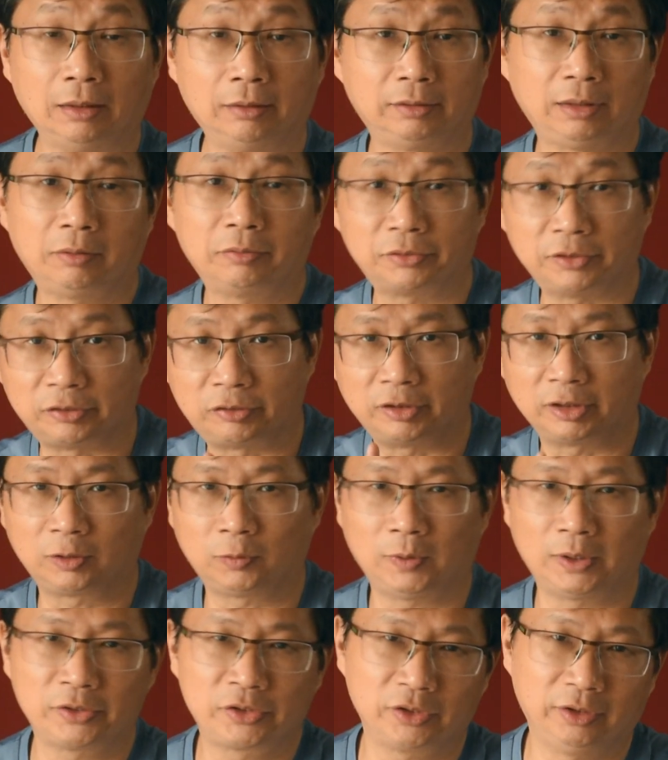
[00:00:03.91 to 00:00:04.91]
That was a trick
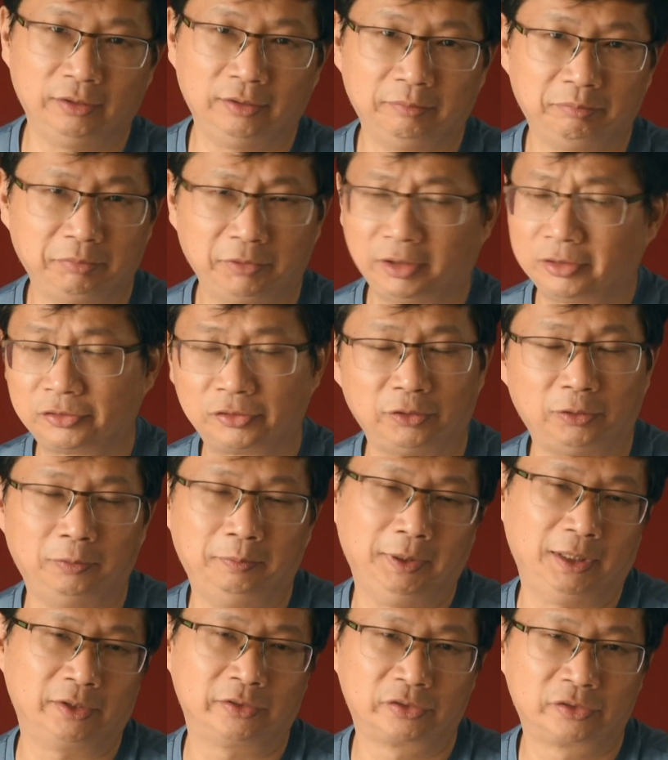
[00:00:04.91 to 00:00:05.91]
question. There's no
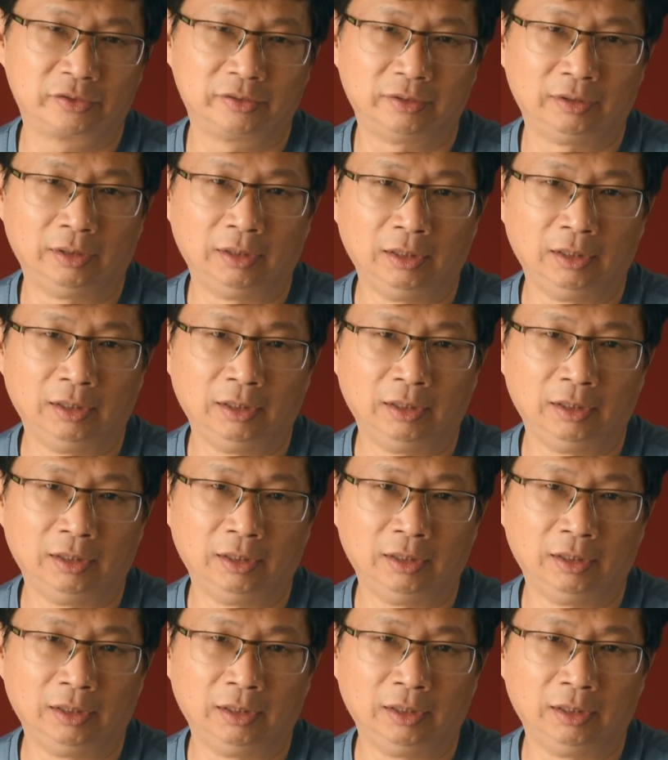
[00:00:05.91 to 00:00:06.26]
best.